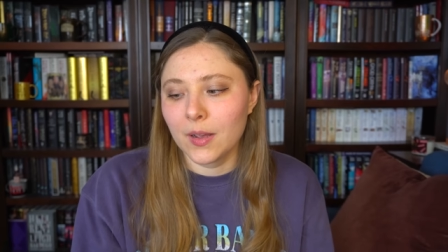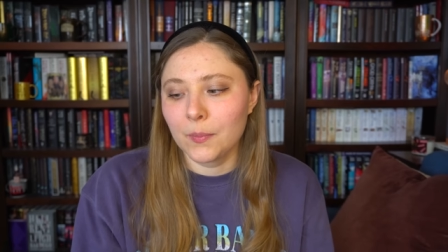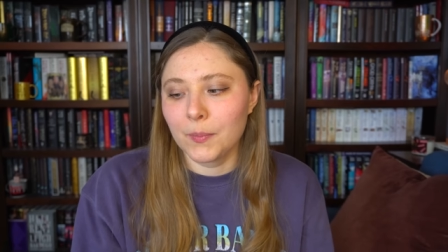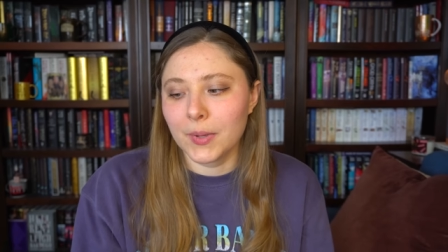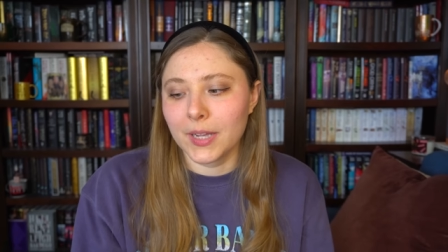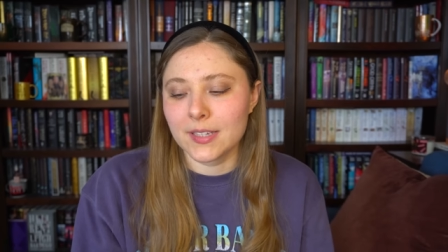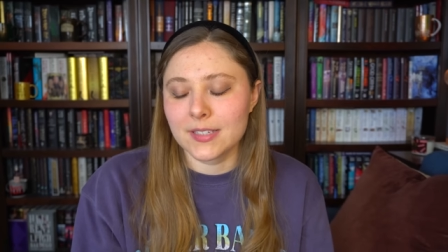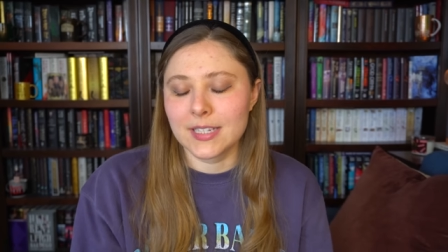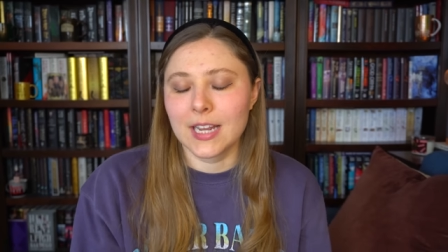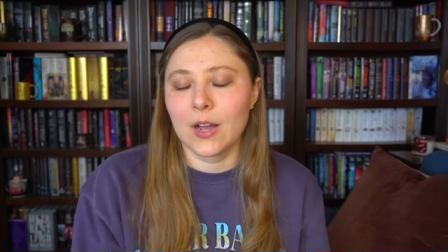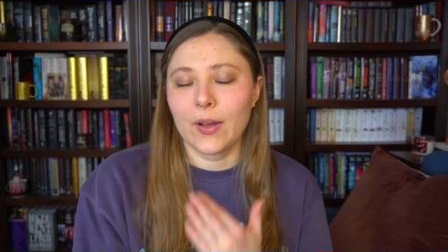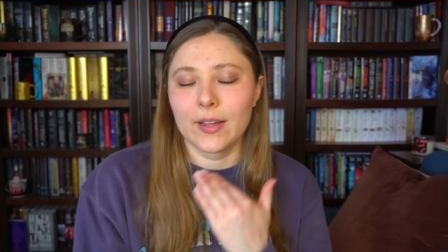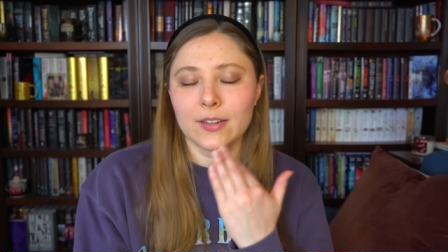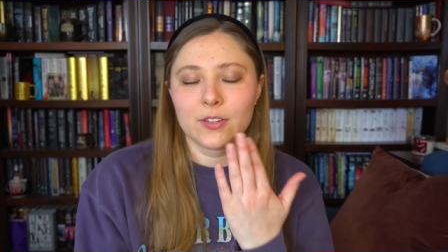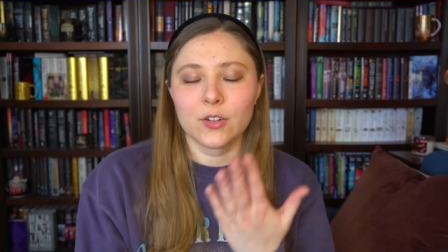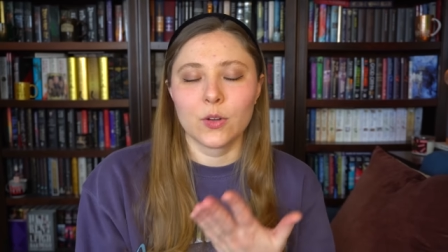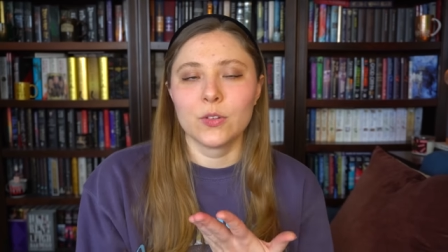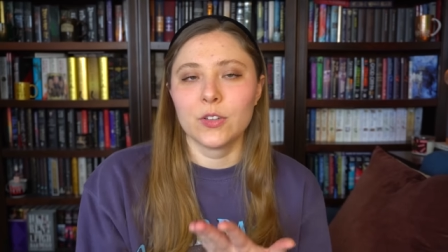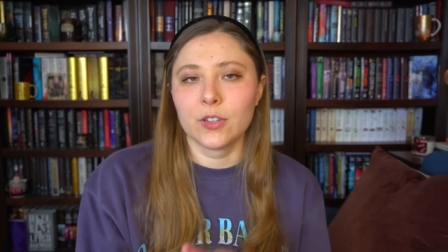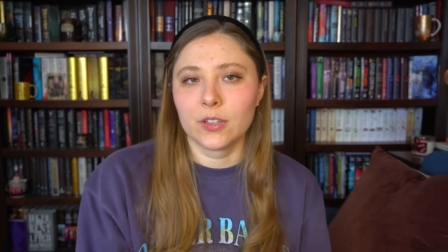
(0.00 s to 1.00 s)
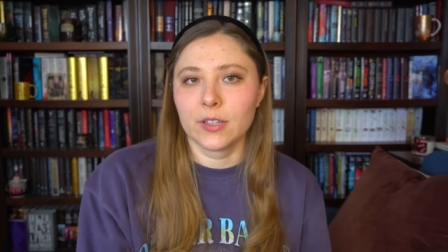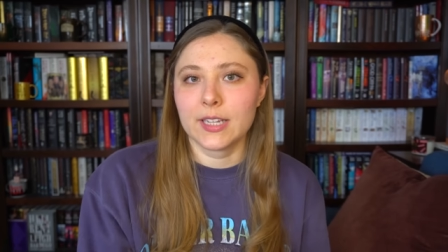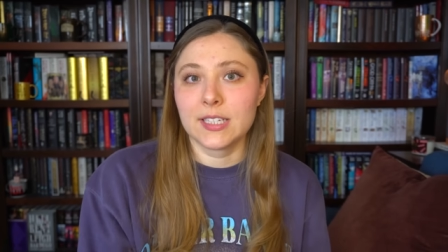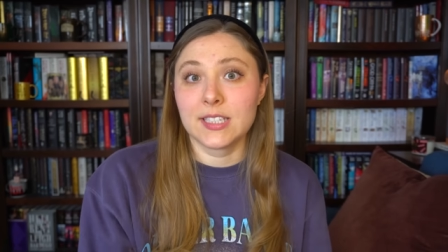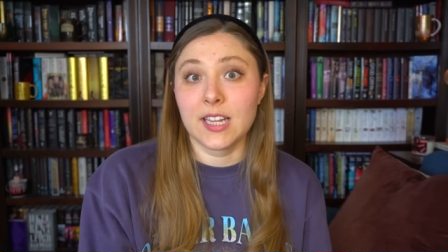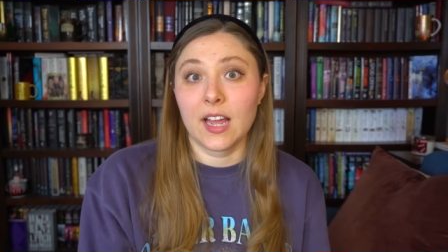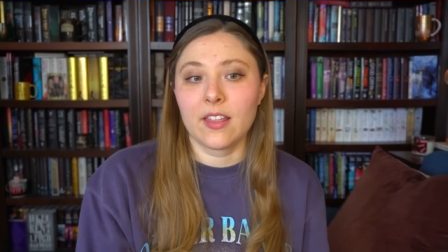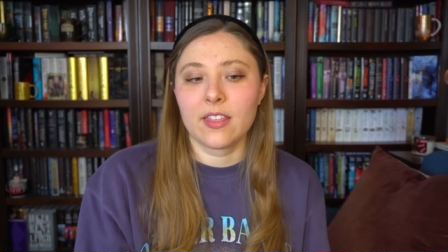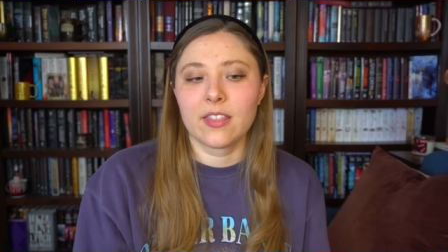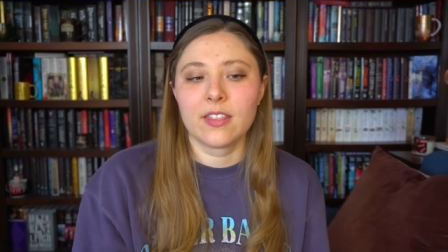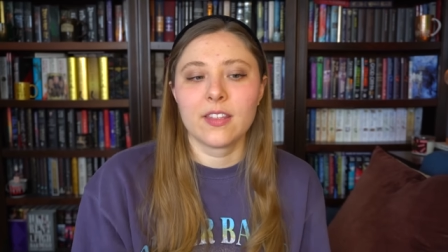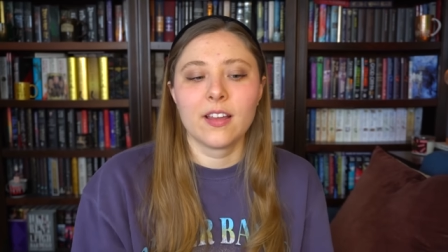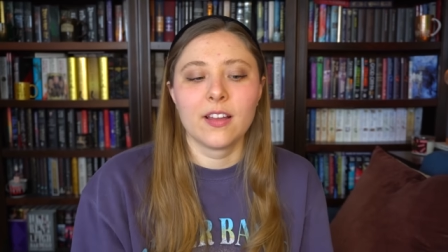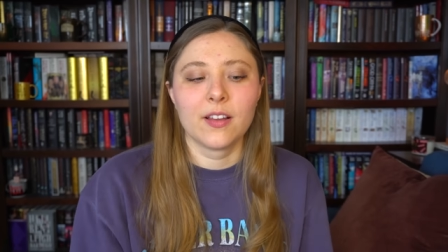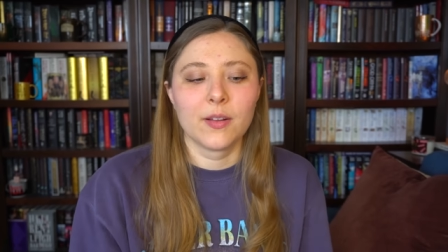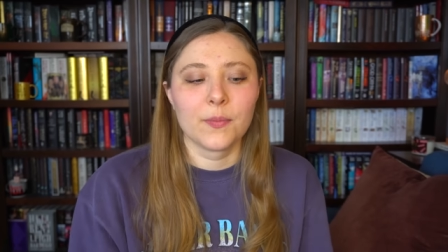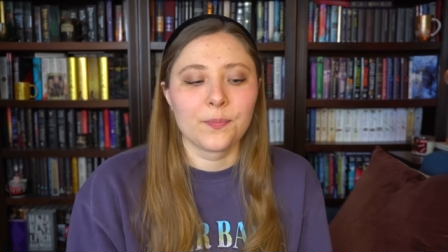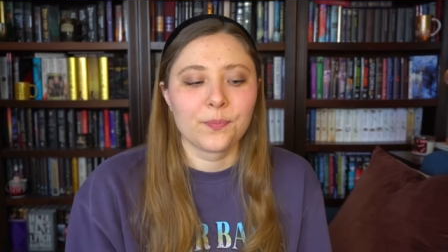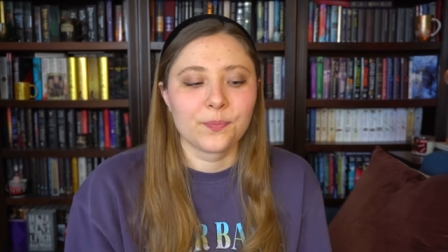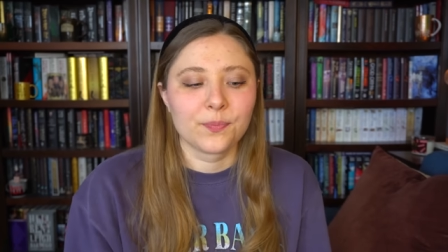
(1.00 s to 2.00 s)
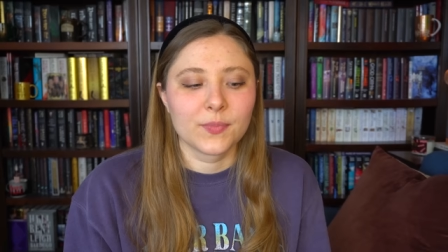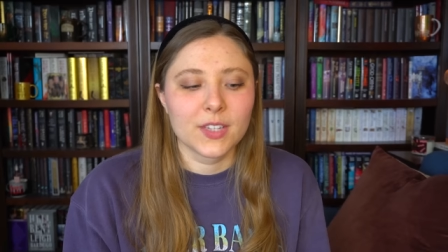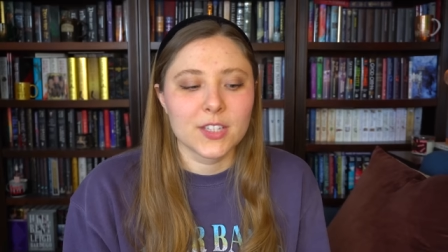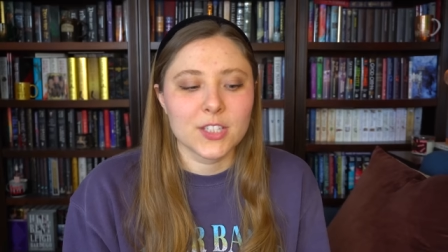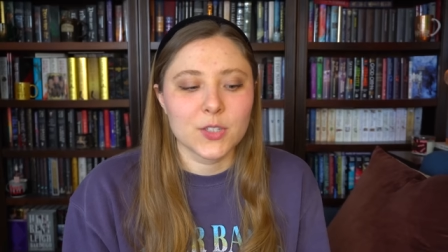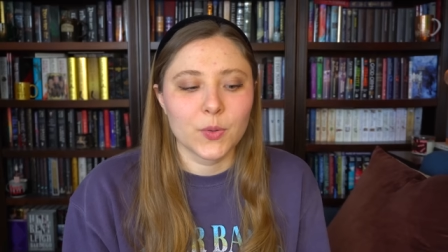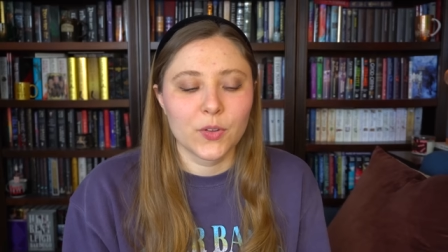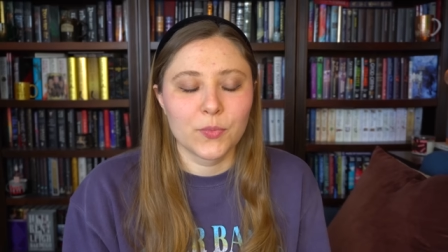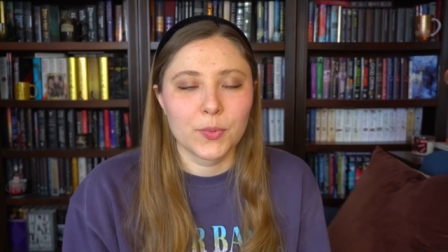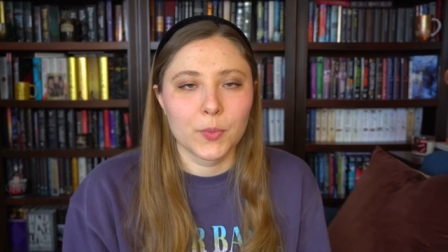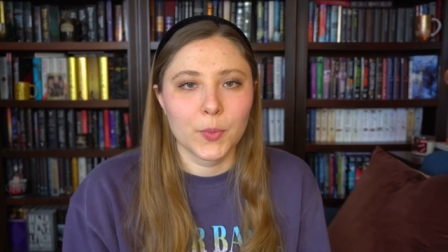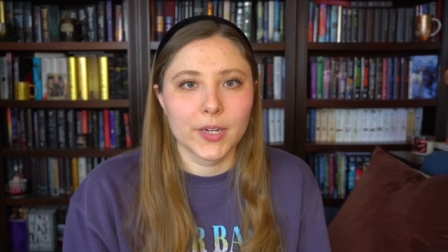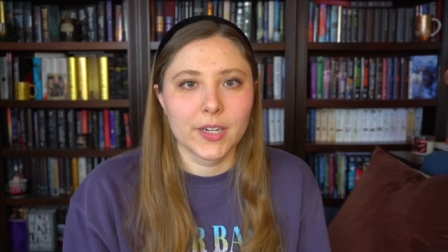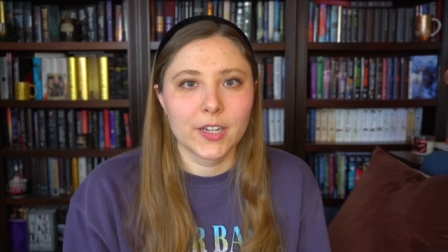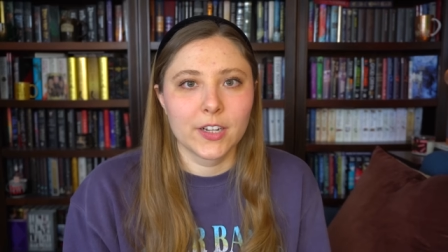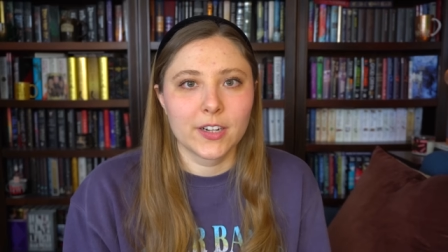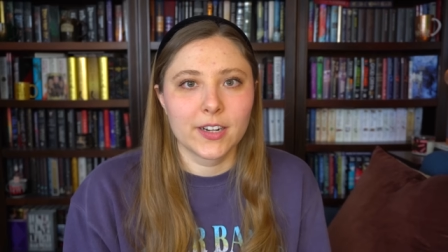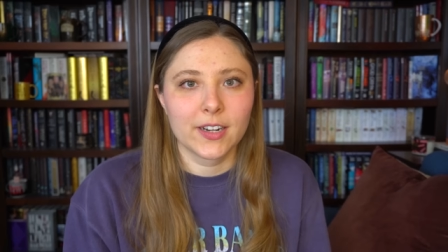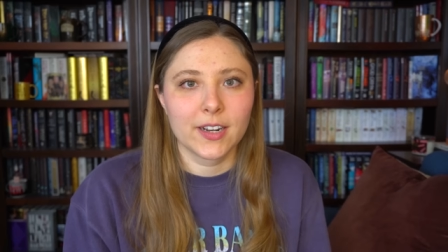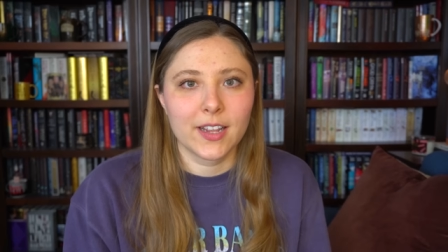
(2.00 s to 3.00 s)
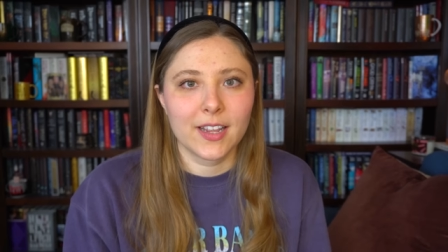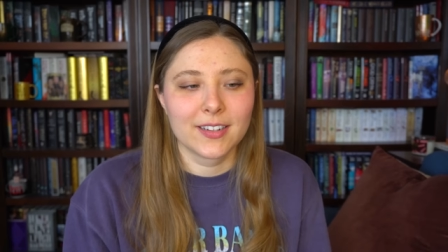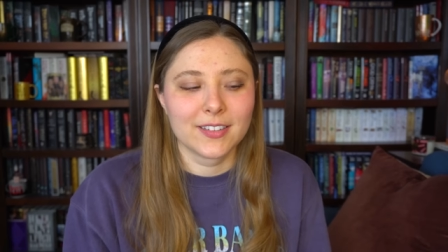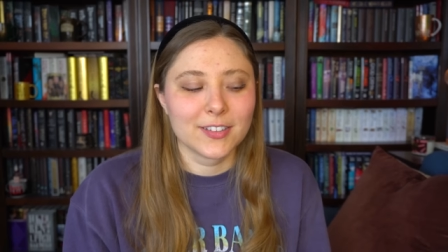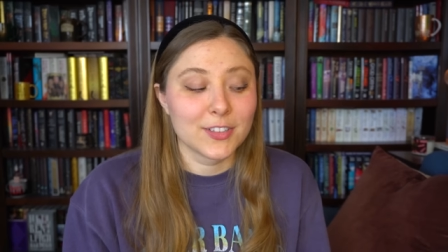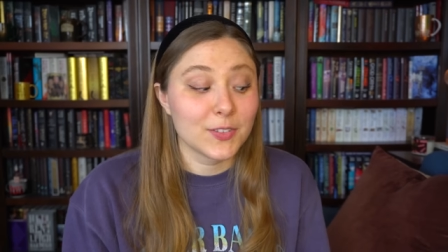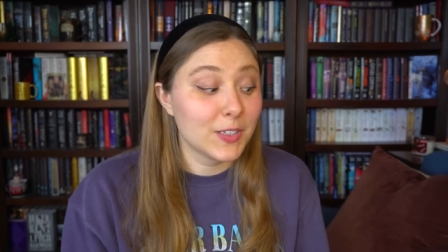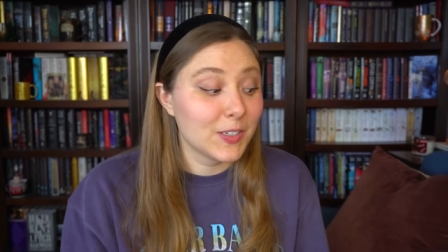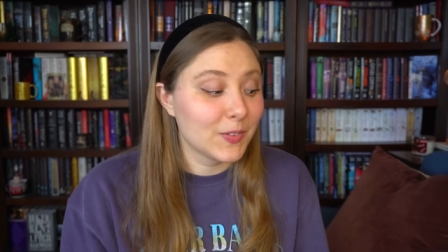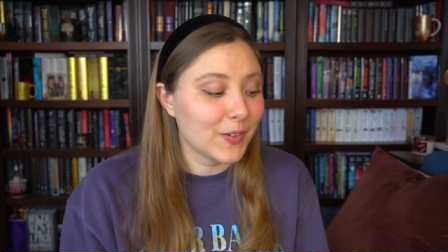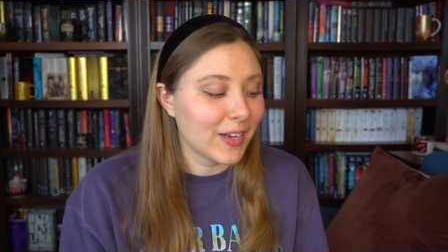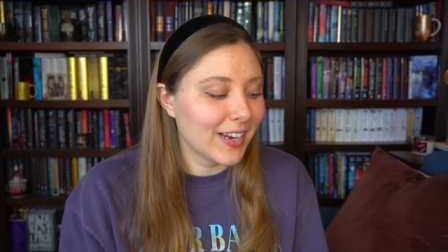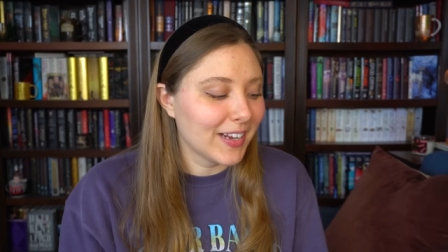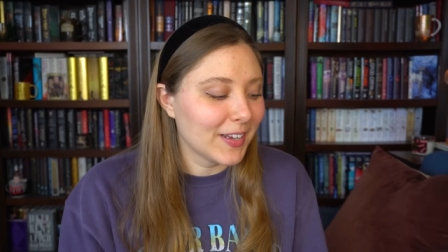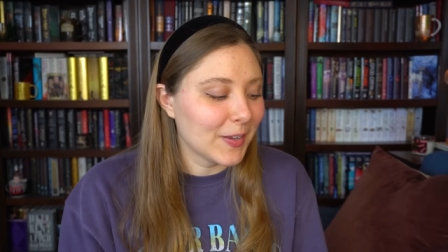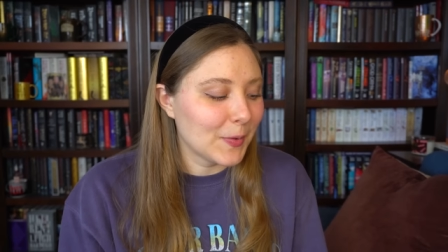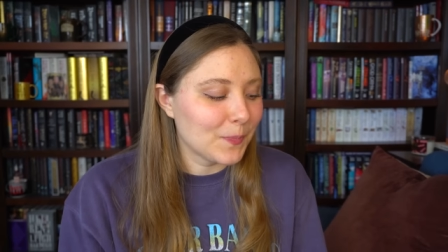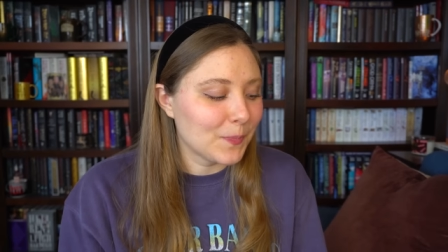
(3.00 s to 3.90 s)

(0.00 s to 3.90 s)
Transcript: because now I don't look like death. So I've been working on it again. So anyway,